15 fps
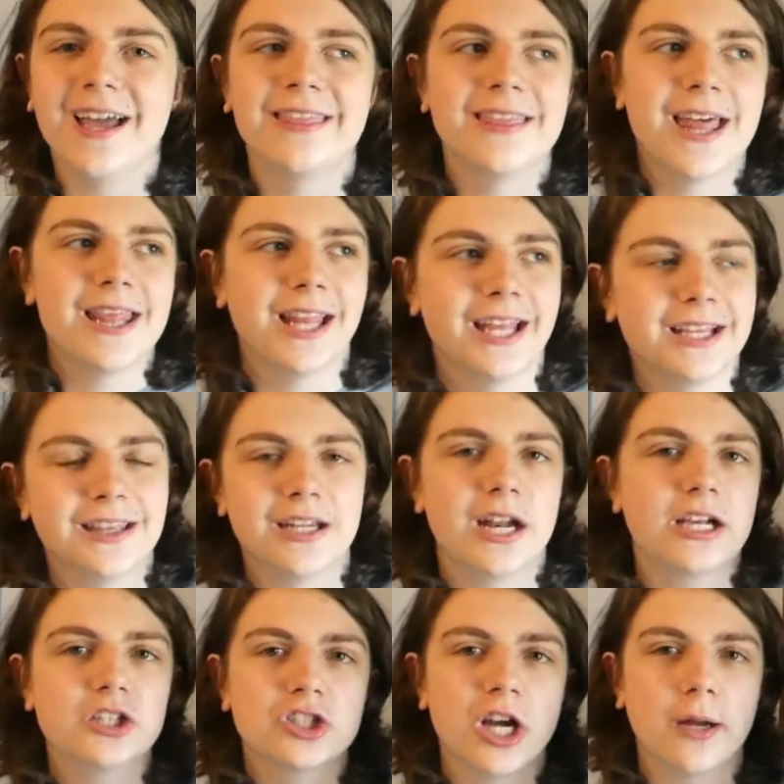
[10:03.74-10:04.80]
and then, like, the
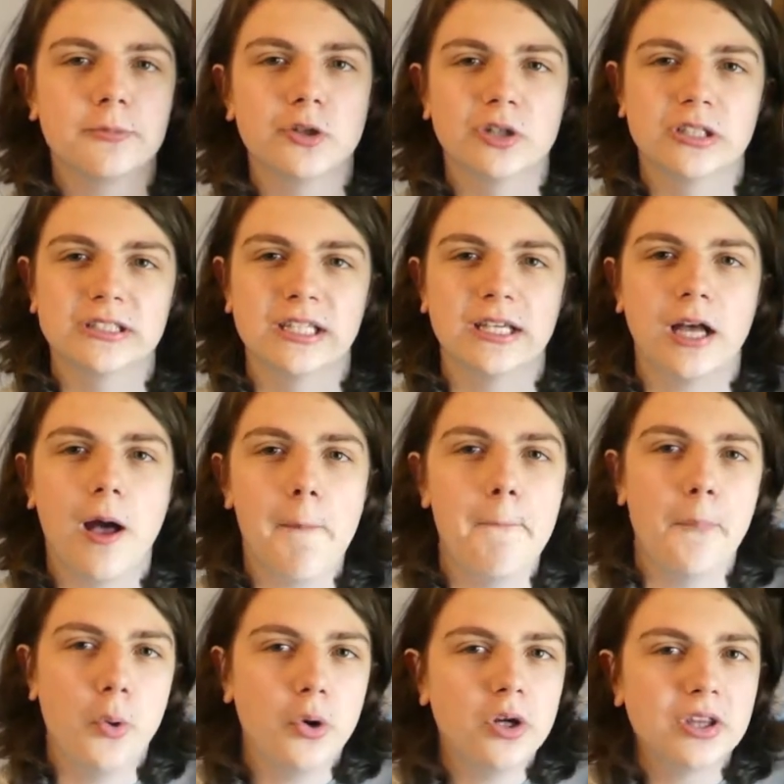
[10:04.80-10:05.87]
next chapter is, like, a
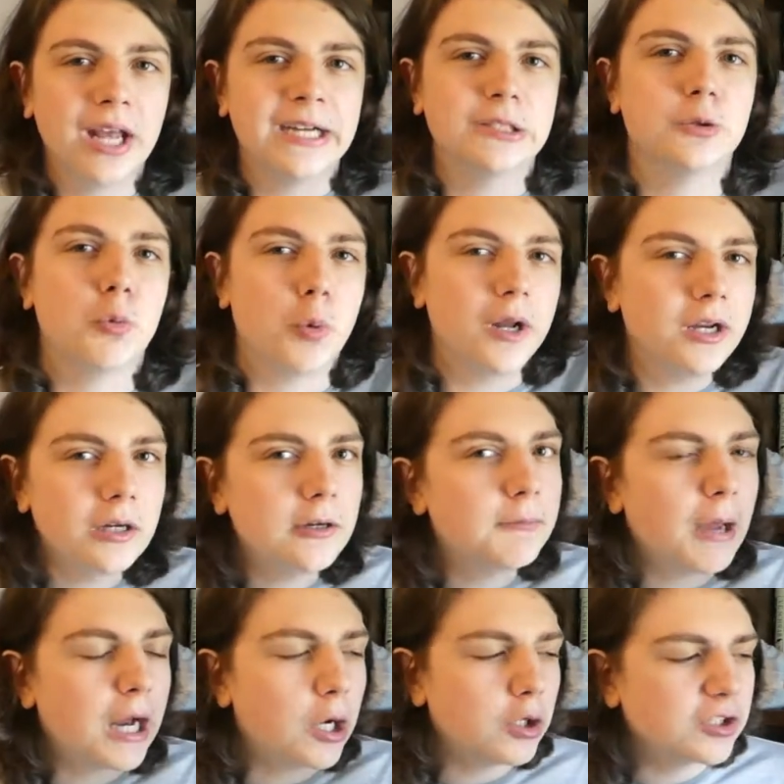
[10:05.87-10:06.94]
book that is written
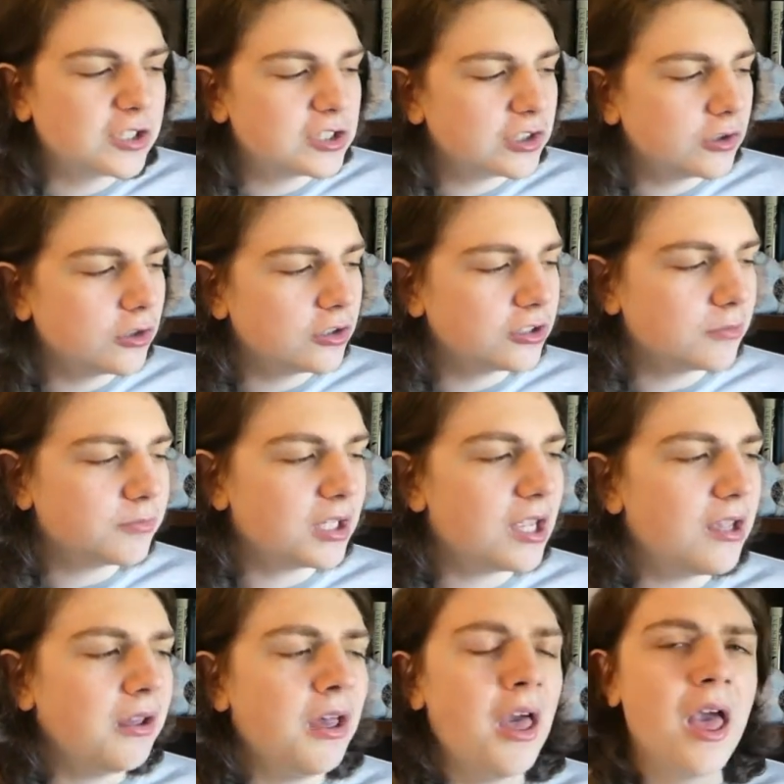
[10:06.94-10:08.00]
by her sister or
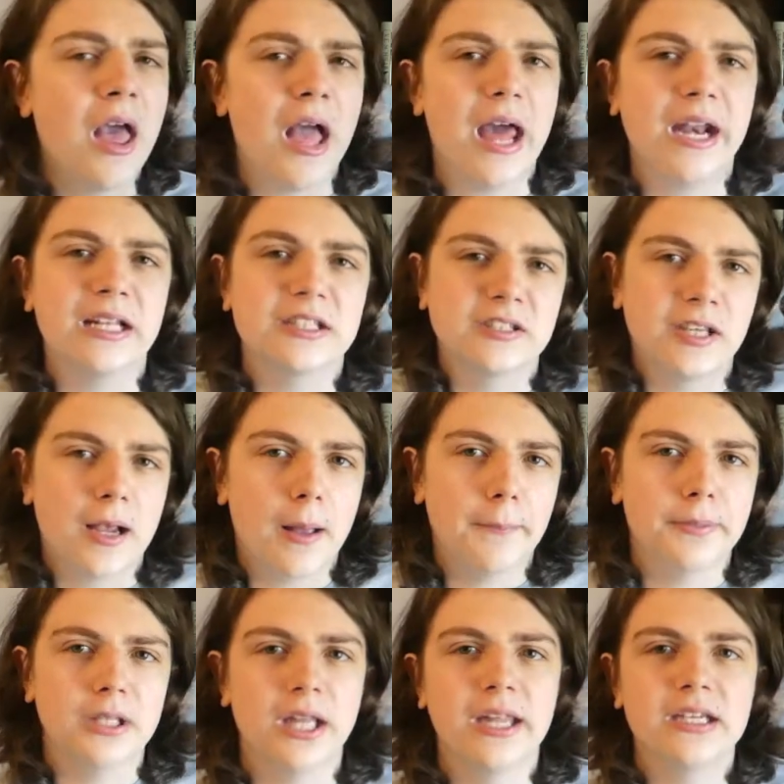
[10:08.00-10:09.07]
something, and it's, like, a
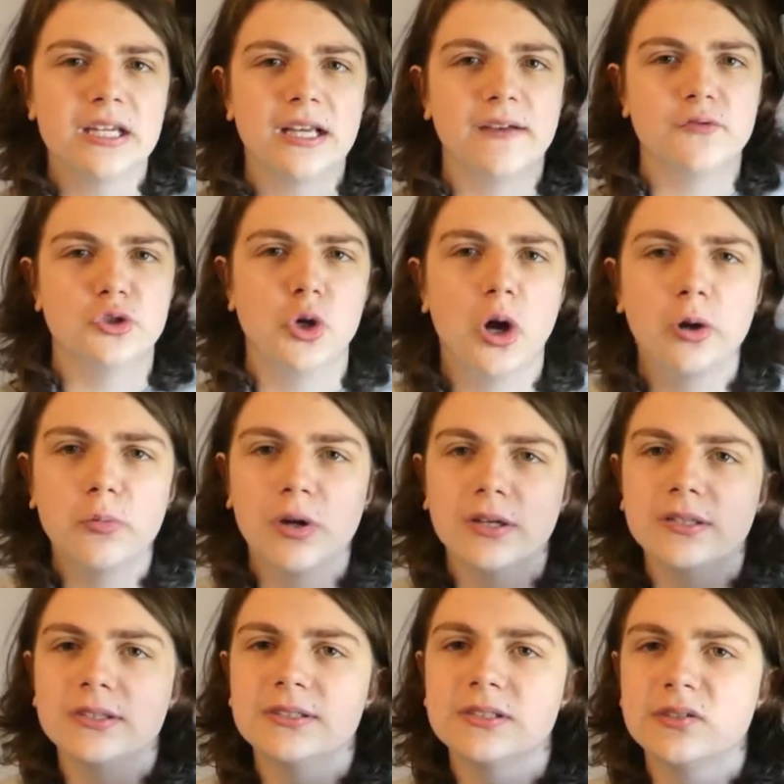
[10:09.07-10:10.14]
blending of
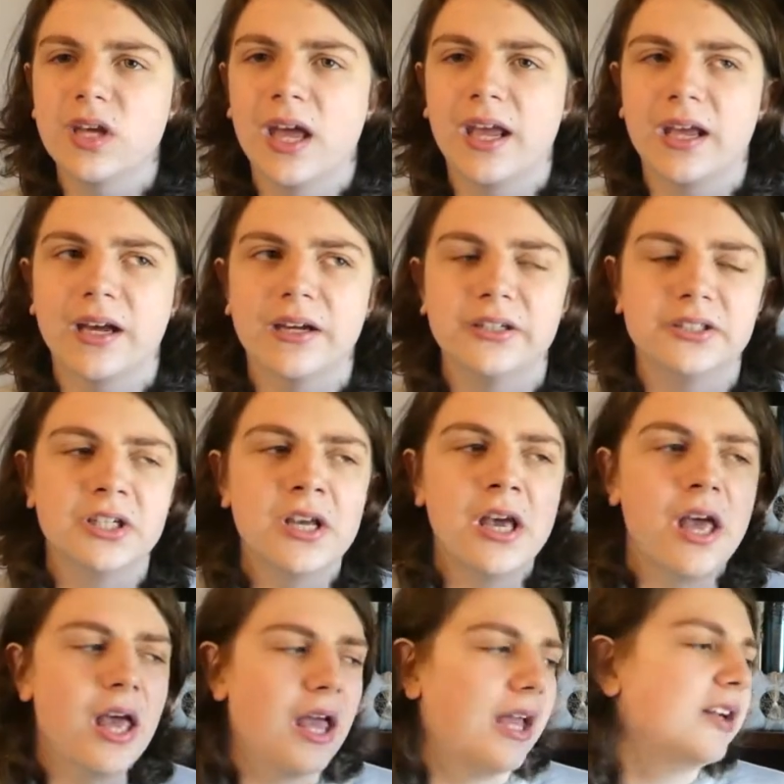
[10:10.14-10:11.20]
genres, and
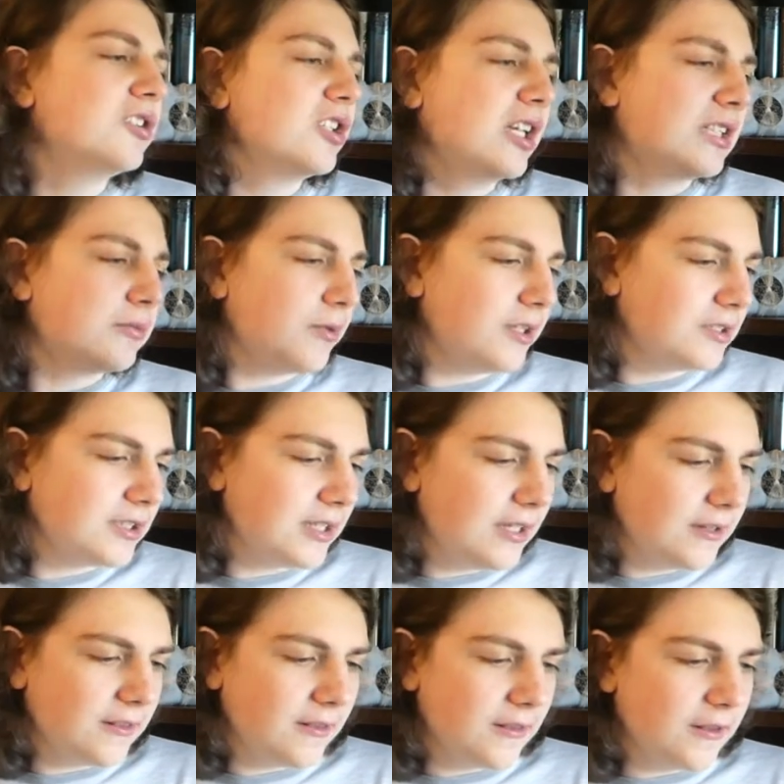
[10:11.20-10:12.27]
it takes place
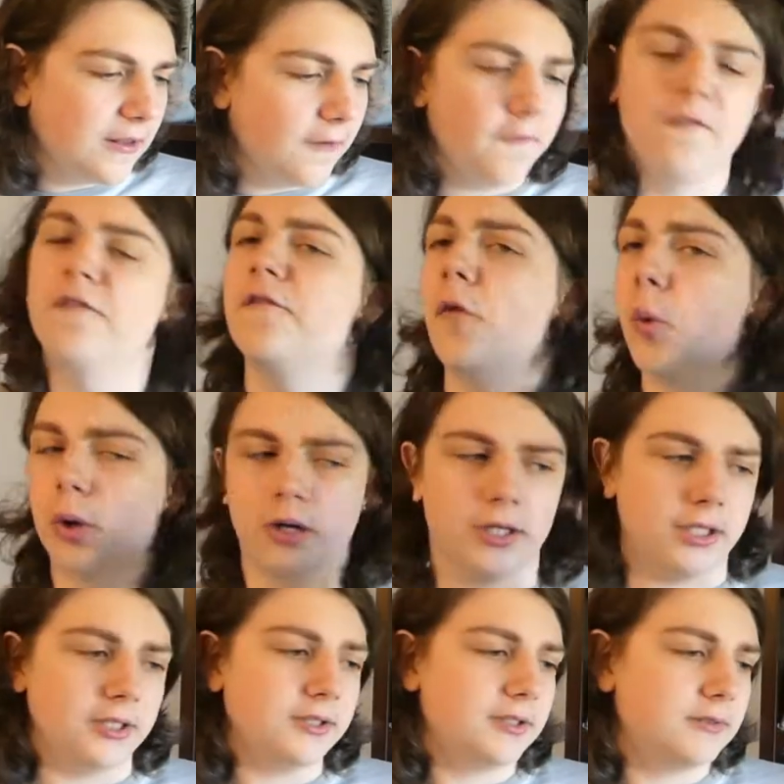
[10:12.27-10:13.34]
in the
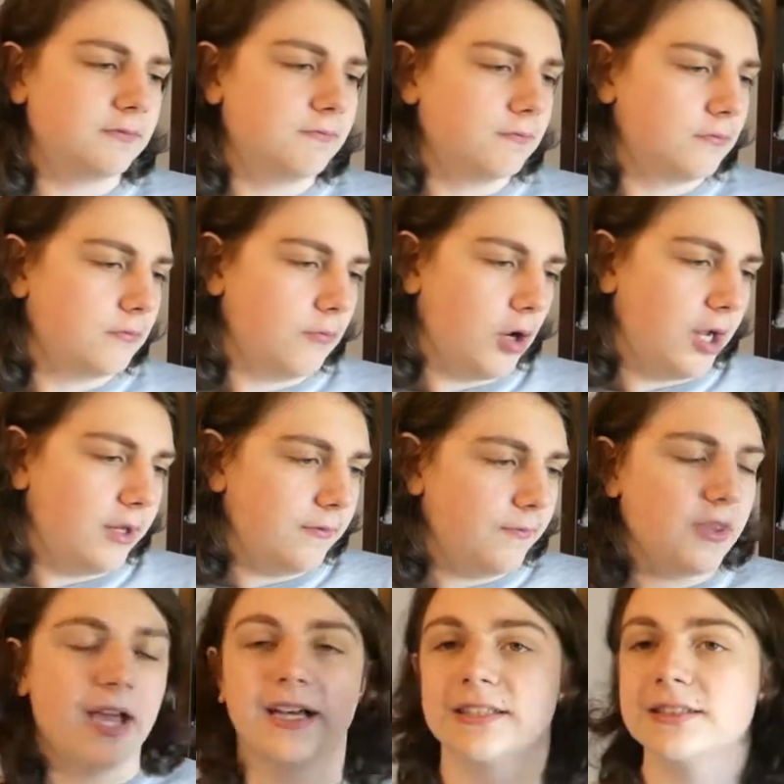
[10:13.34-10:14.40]
40s, right?
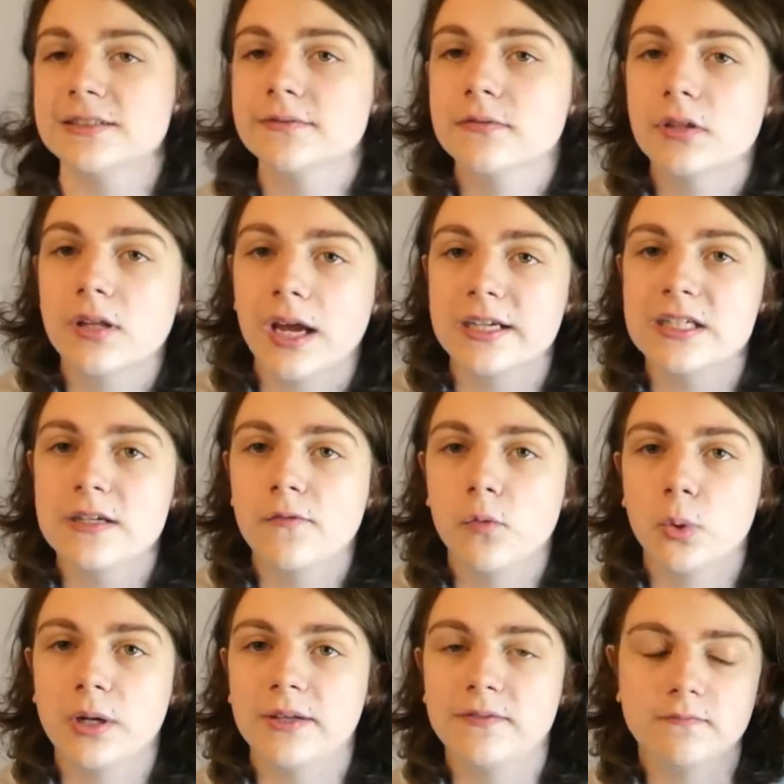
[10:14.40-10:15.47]
Yes,
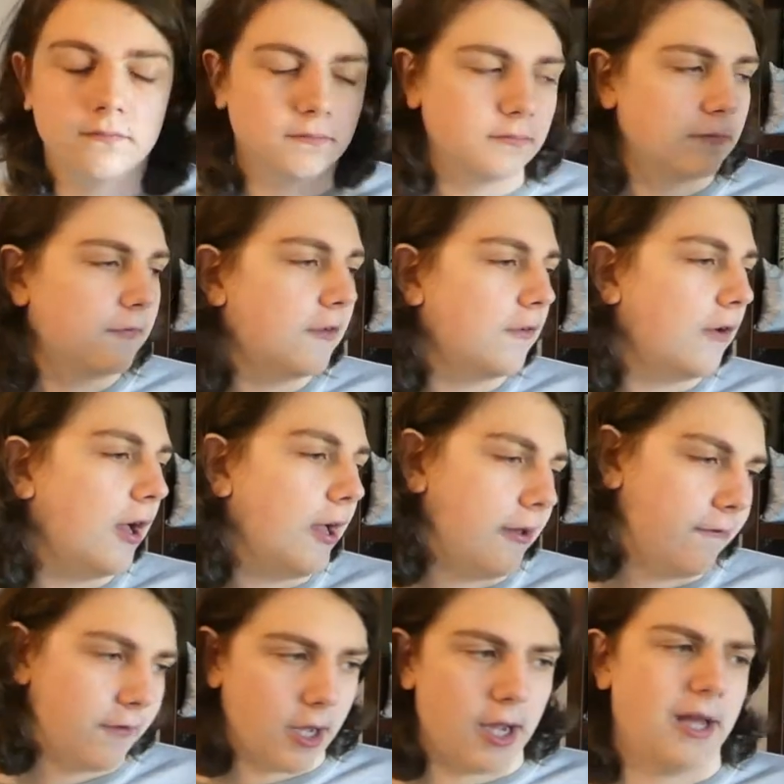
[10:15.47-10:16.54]

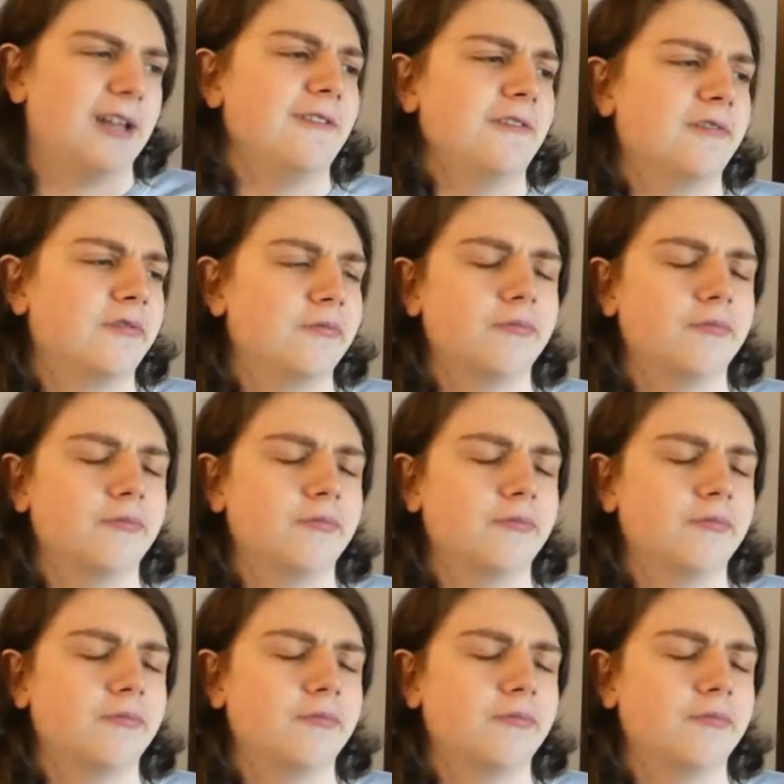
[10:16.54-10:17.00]
1945.